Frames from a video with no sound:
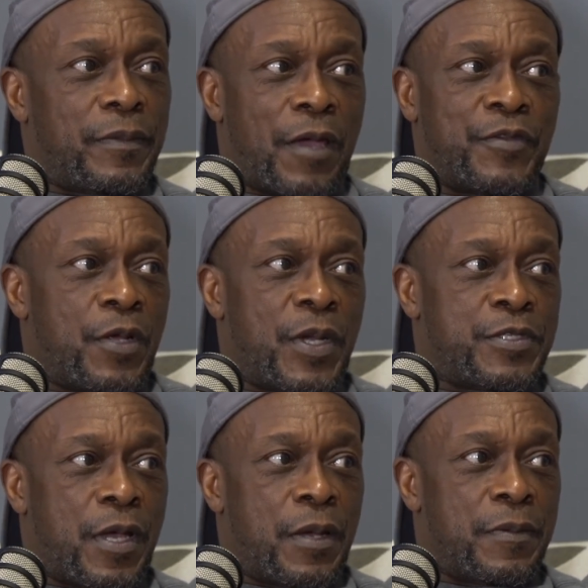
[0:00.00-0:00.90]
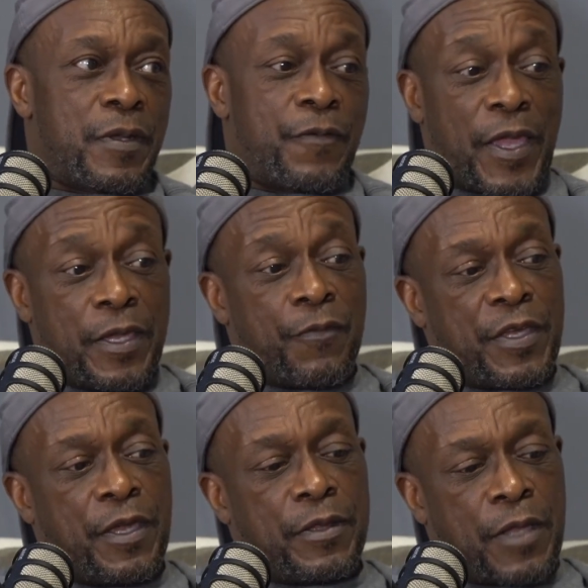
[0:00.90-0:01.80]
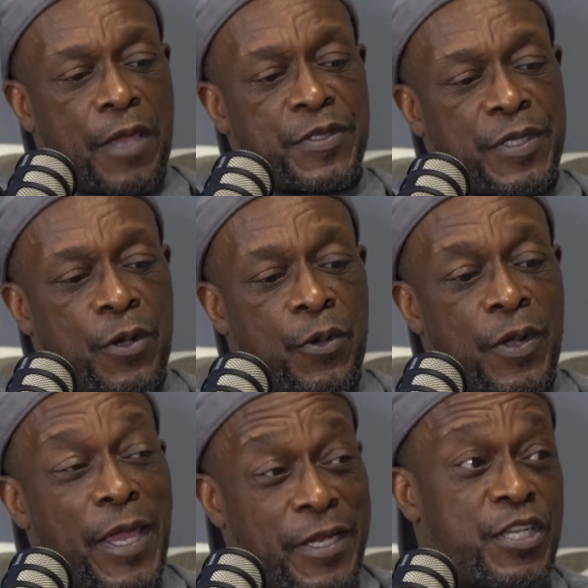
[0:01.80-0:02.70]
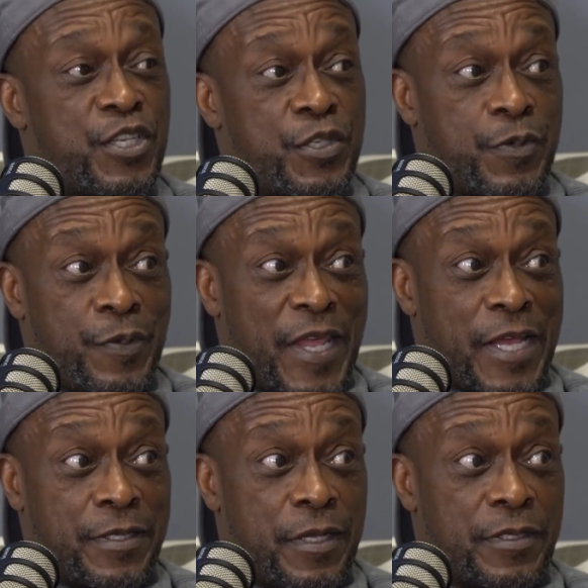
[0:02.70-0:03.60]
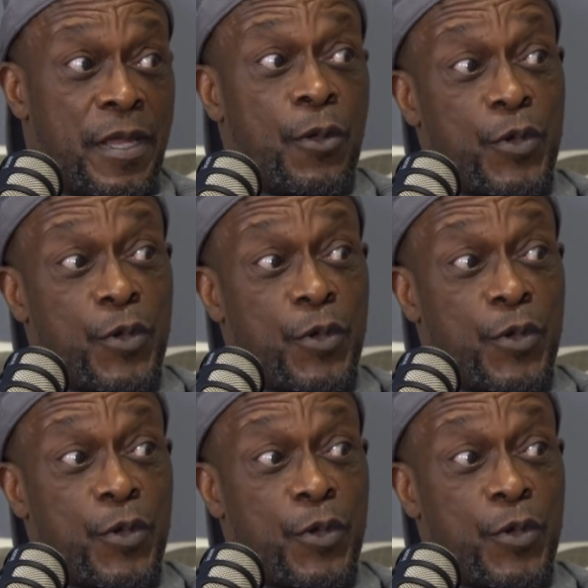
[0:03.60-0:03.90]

I've done my job. If I can give a kid life skill and teach them gymnastics,